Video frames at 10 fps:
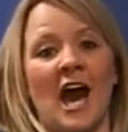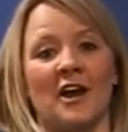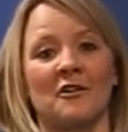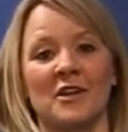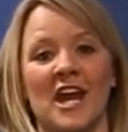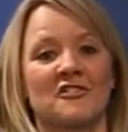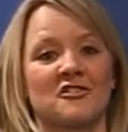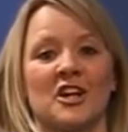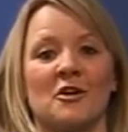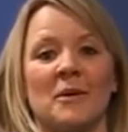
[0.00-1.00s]
and all the
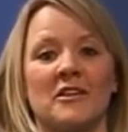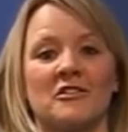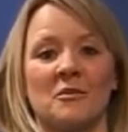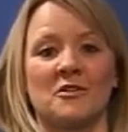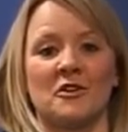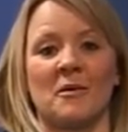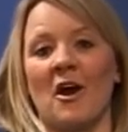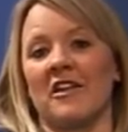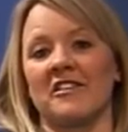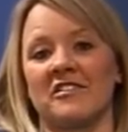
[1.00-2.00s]
extra little bits that we do
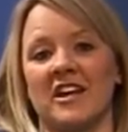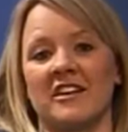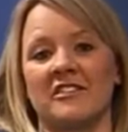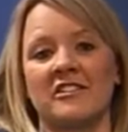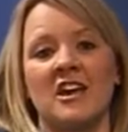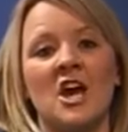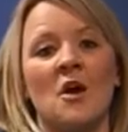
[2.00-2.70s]
behind the scenes.